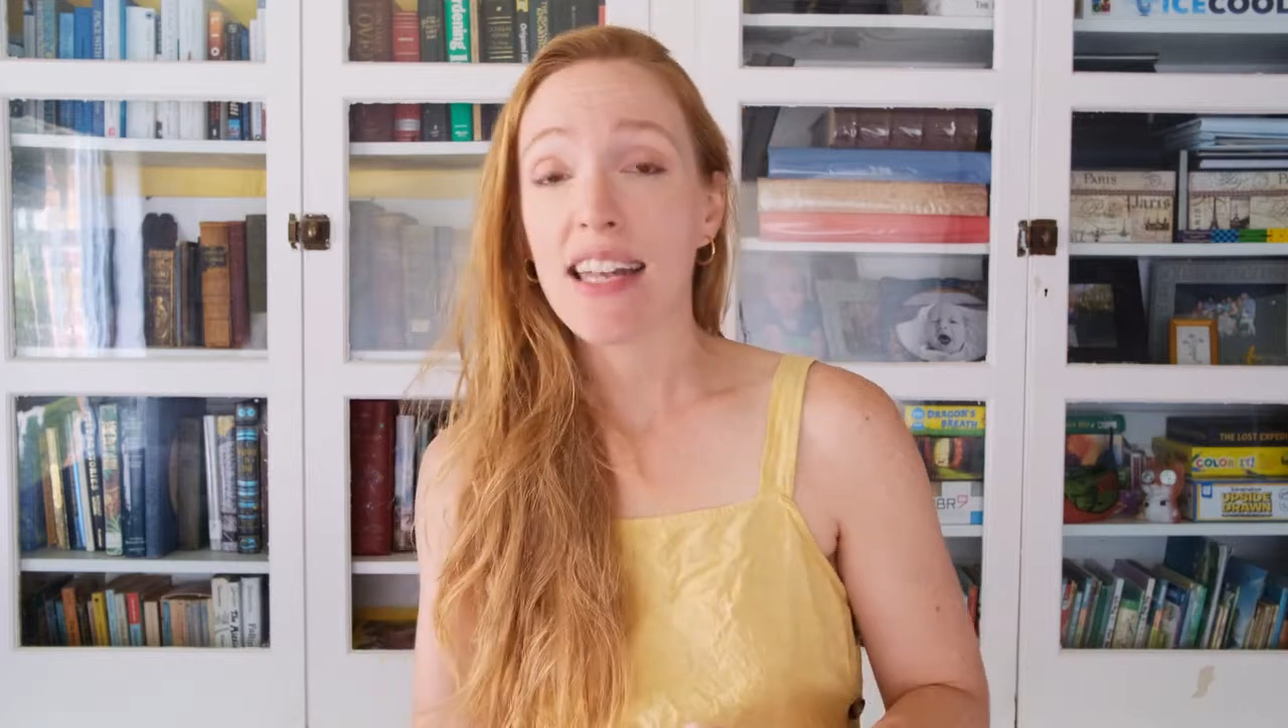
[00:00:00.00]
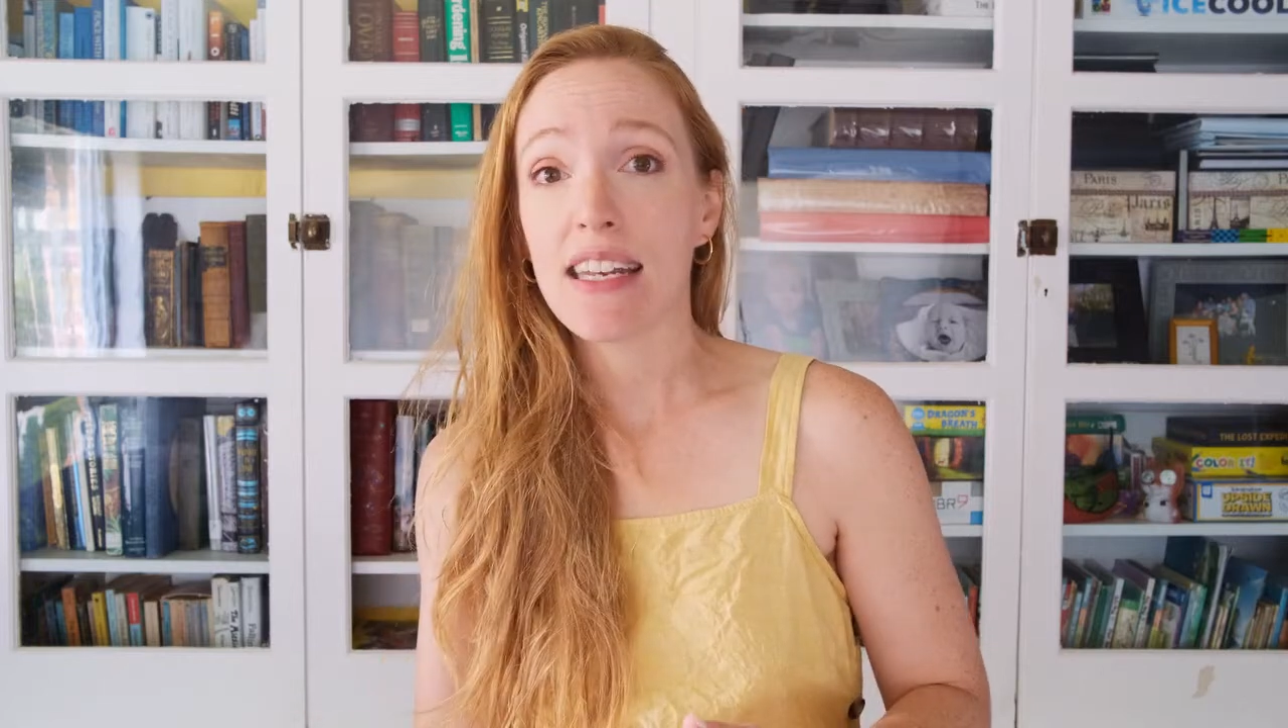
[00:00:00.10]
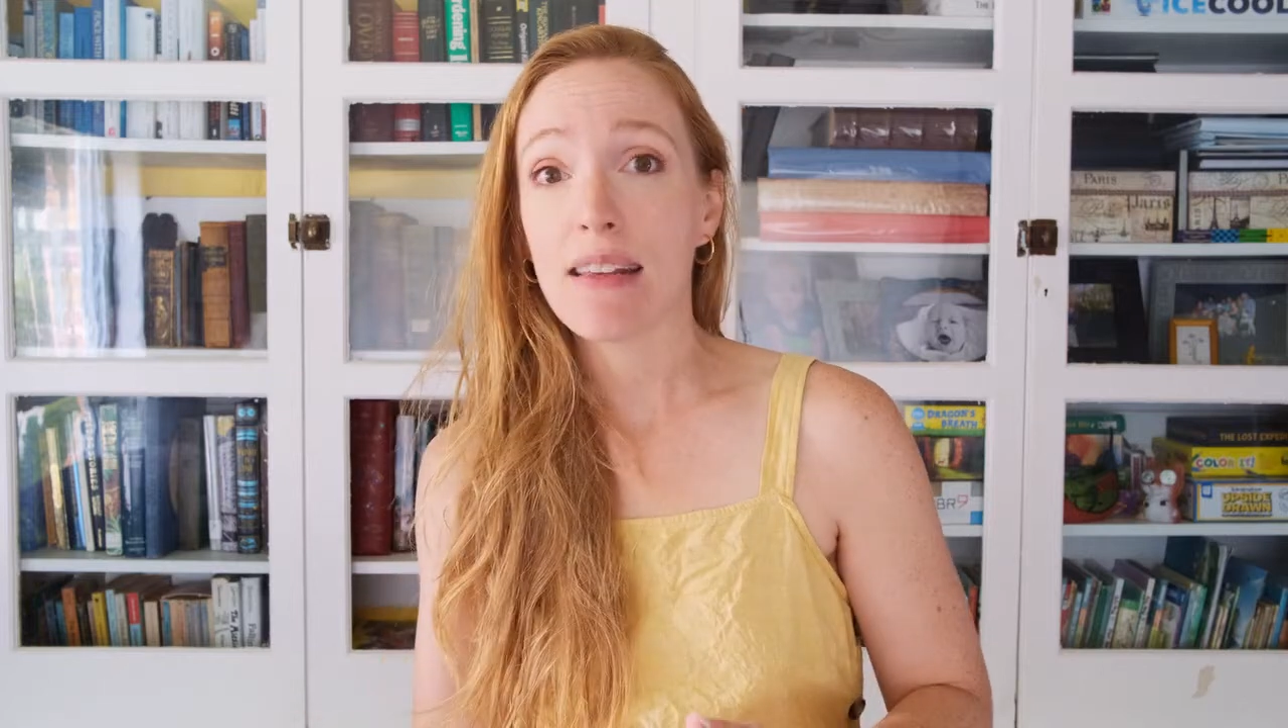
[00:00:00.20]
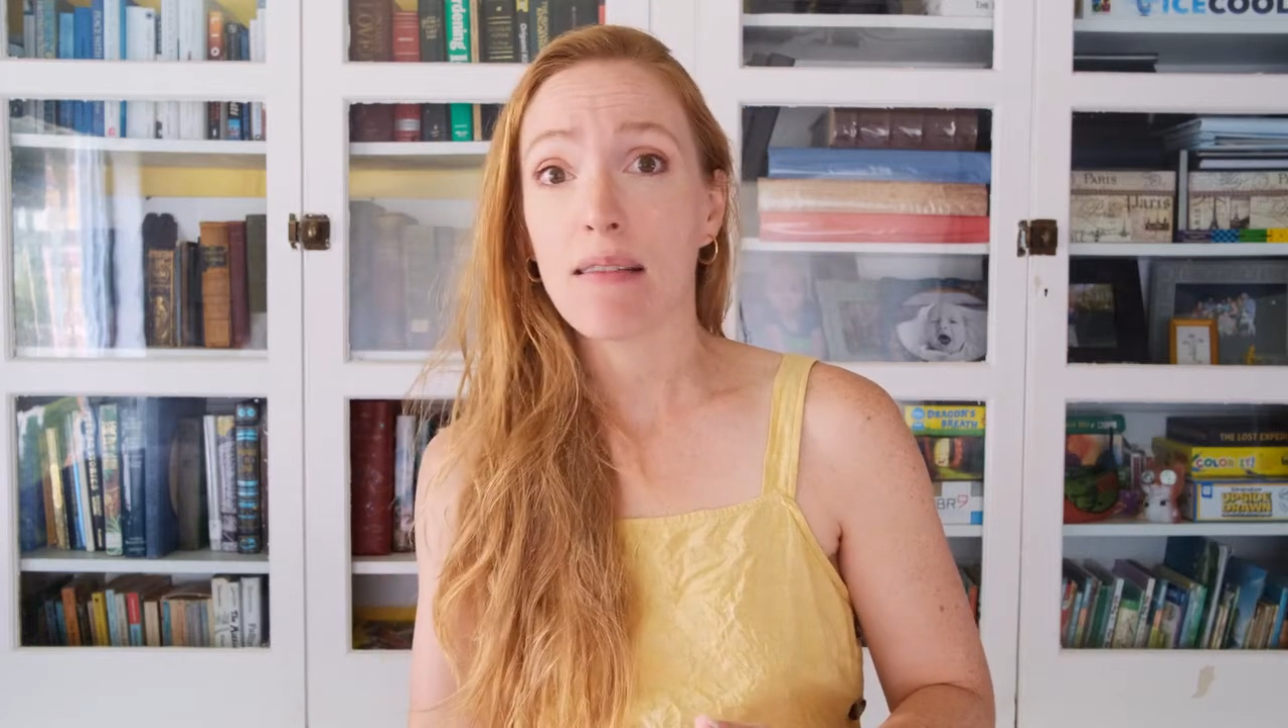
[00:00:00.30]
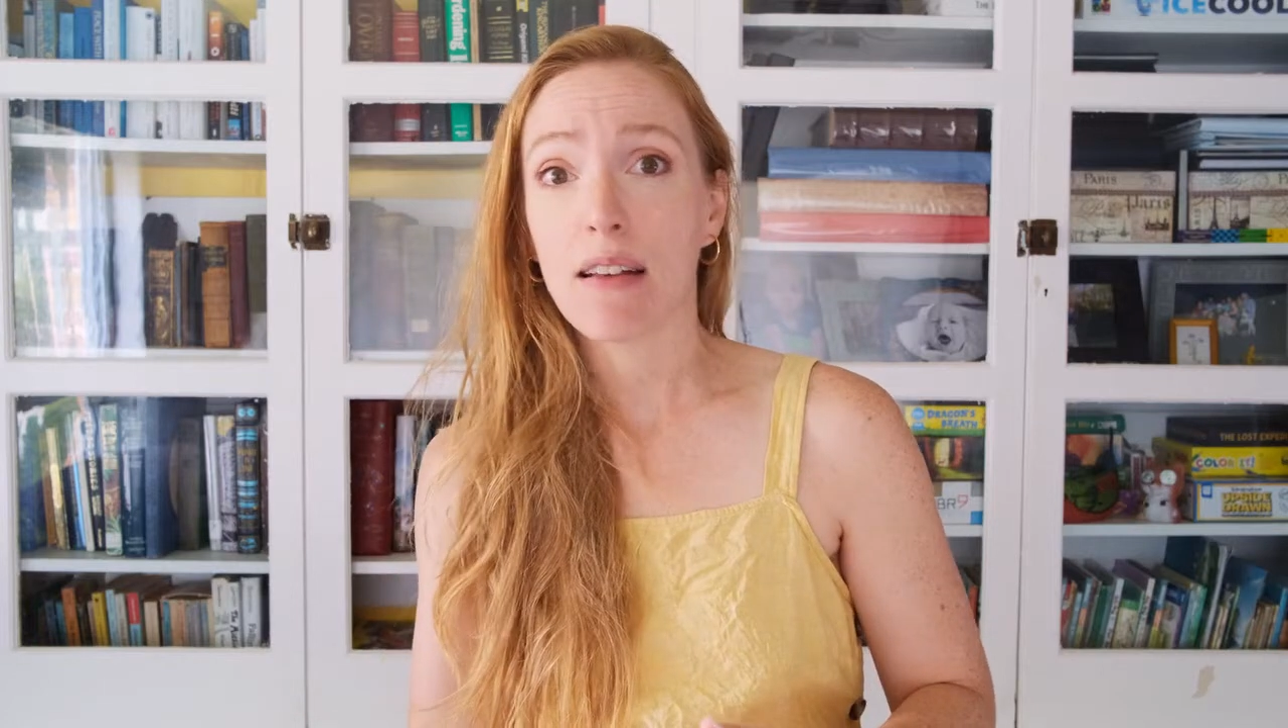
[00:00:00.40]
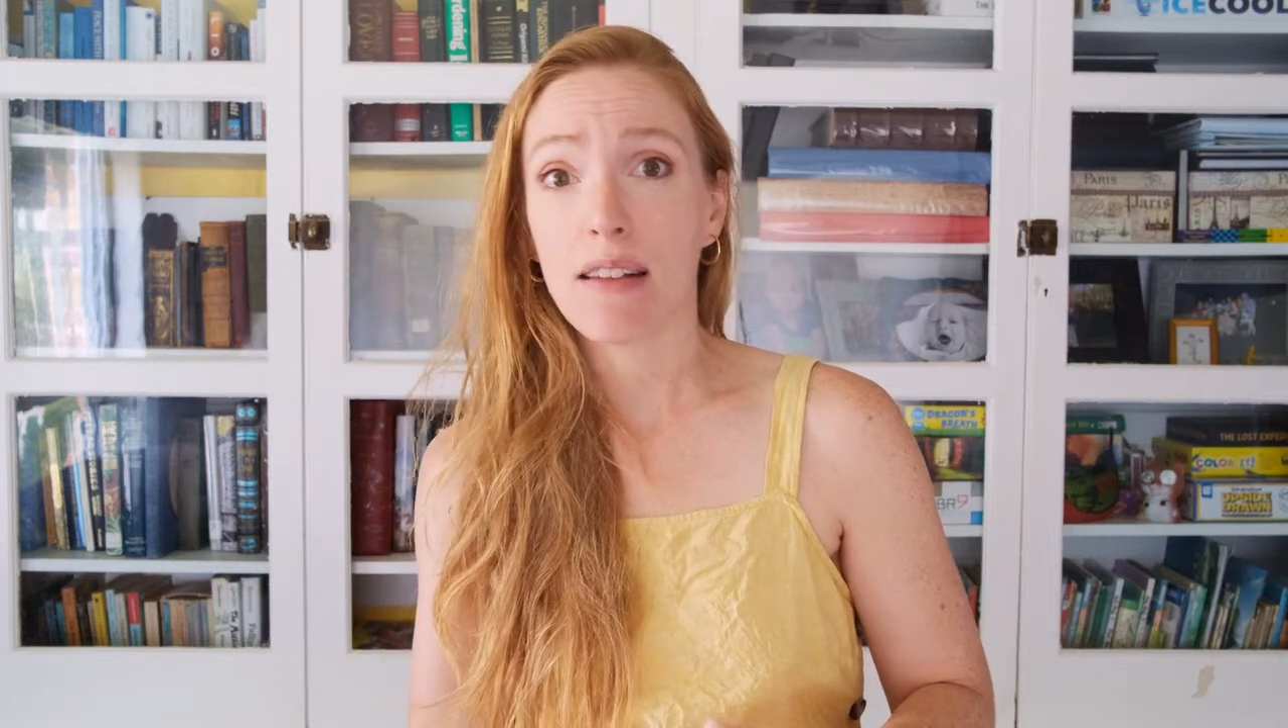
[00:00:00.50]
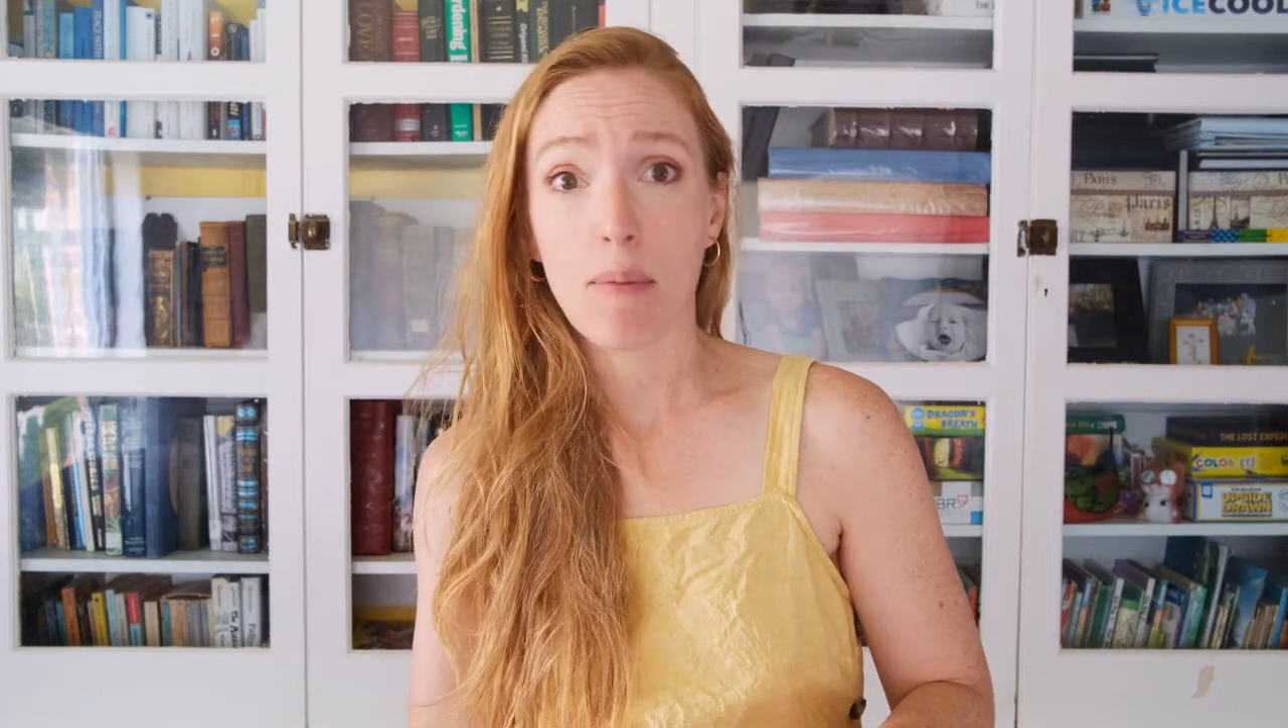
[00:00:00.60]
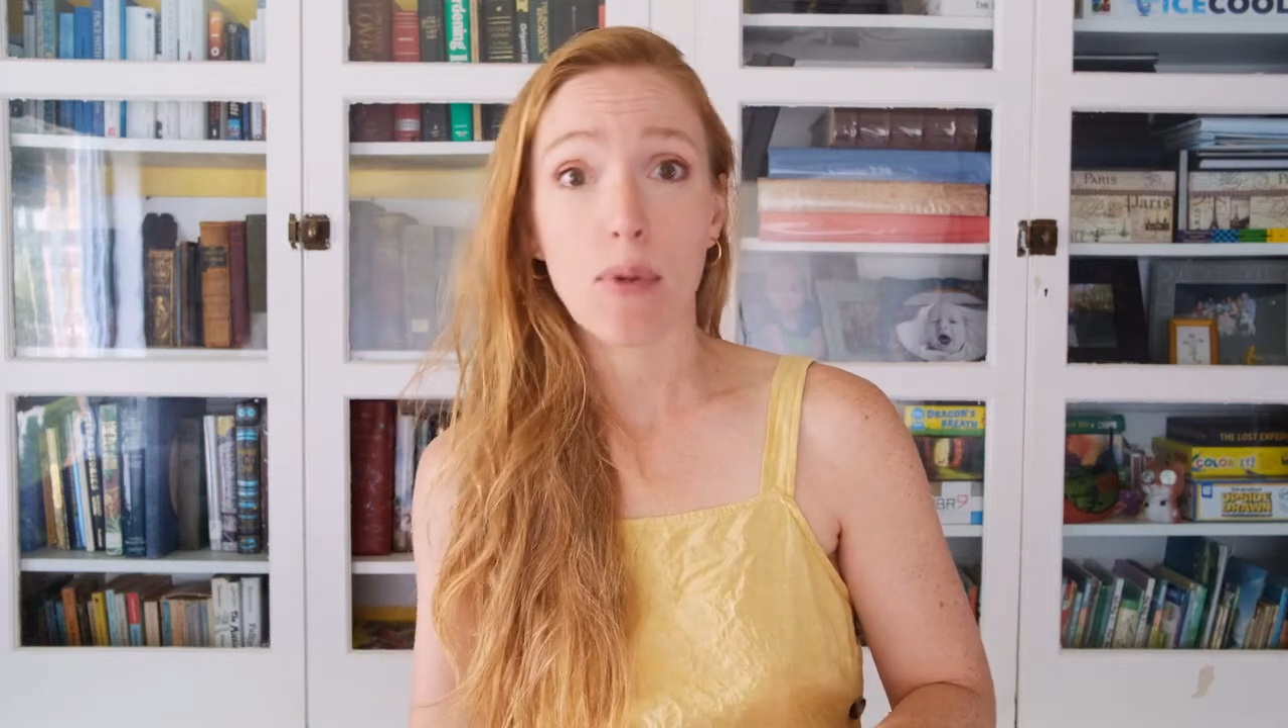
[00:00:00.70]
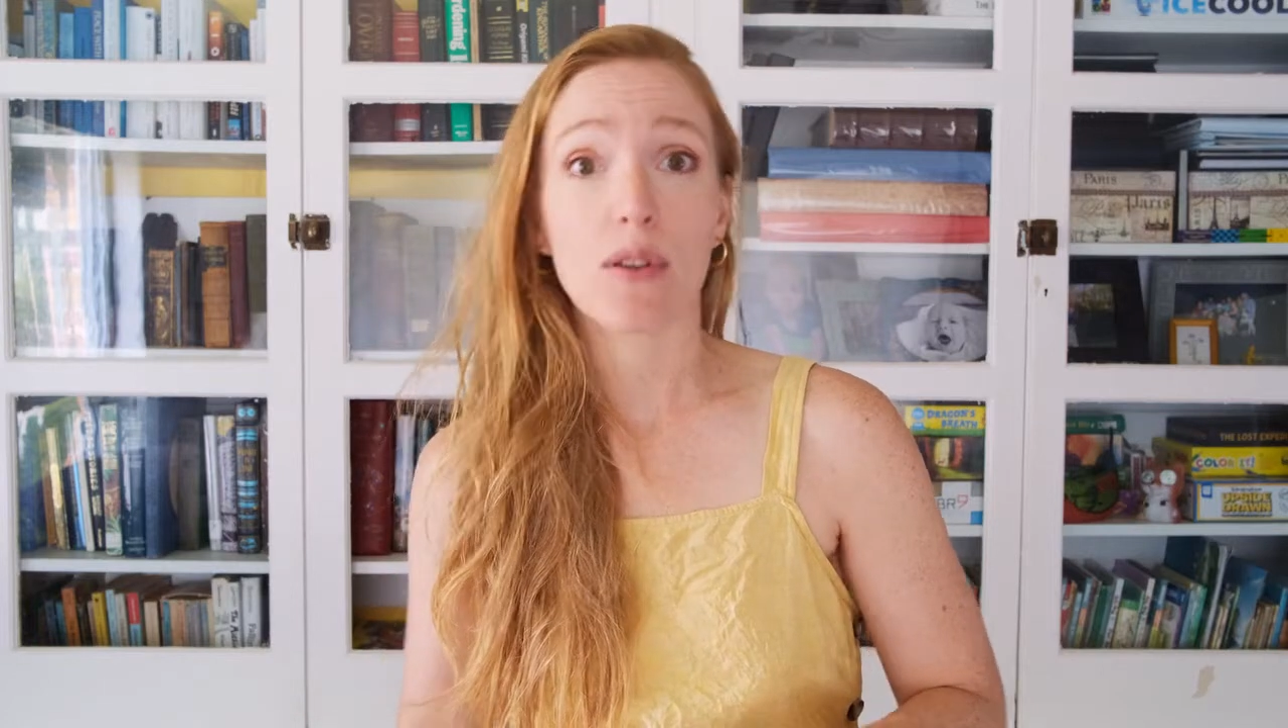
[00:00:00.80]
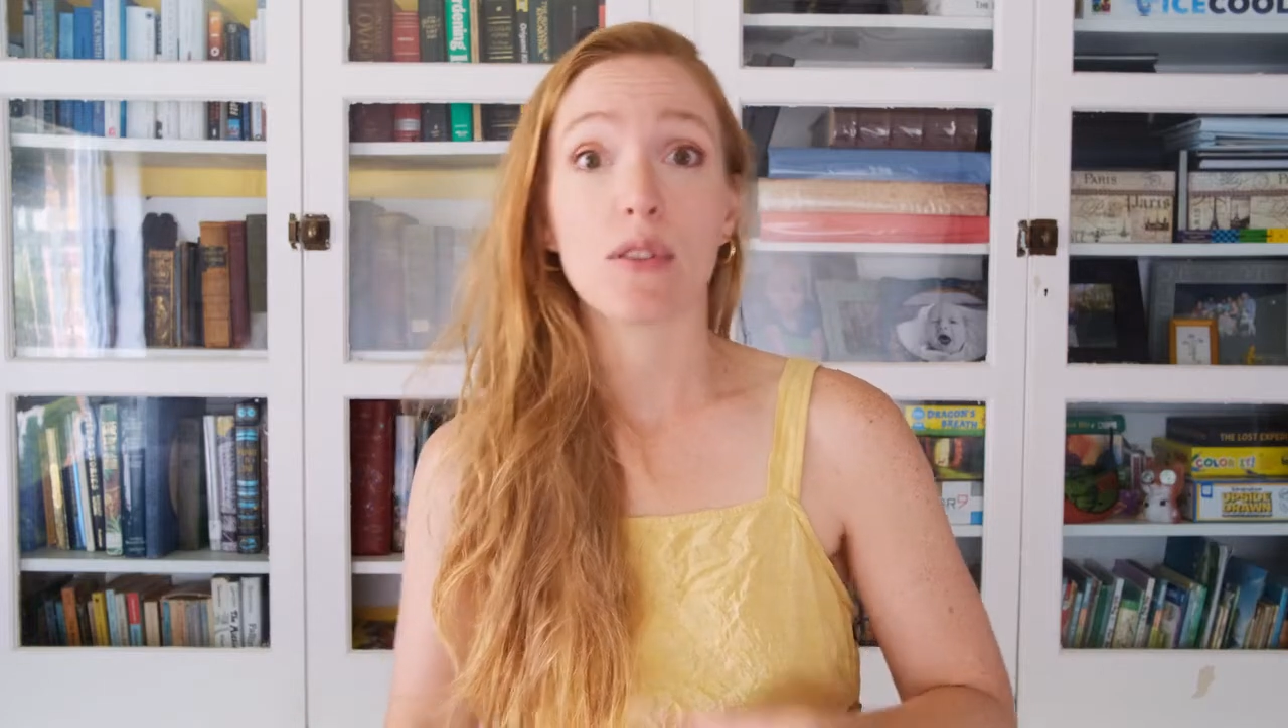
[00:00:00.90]

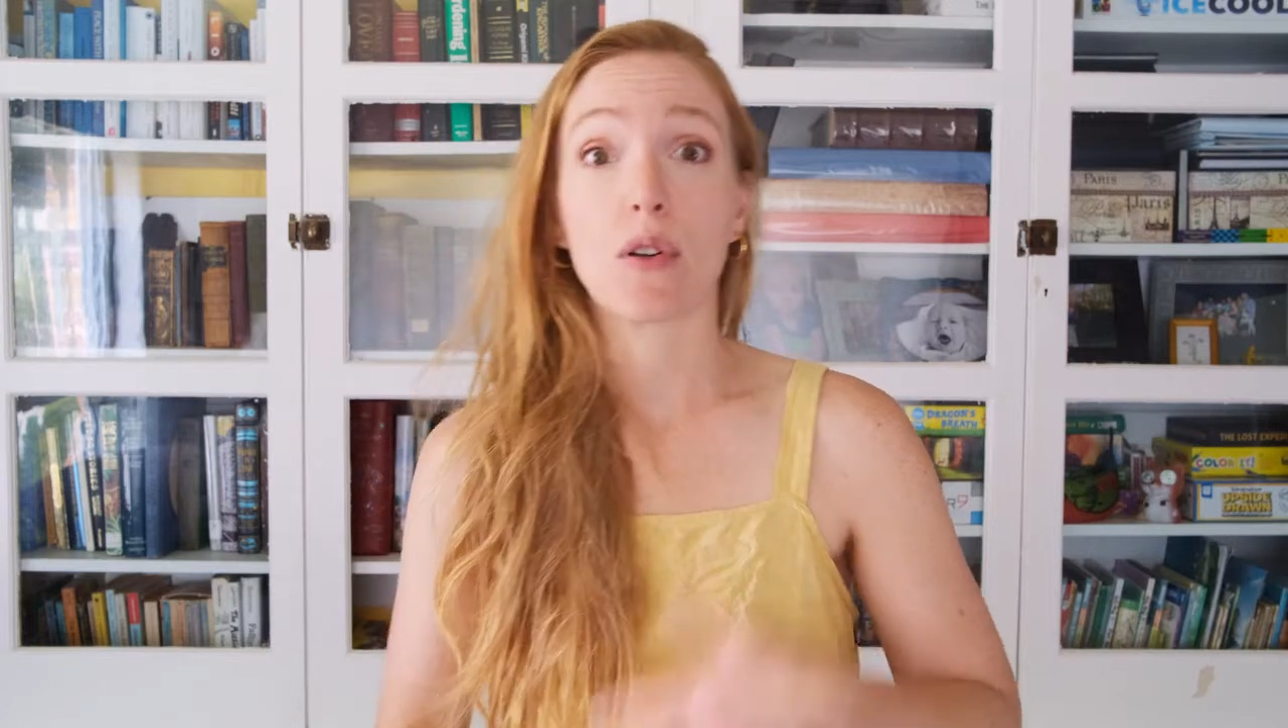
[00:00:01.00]
numbers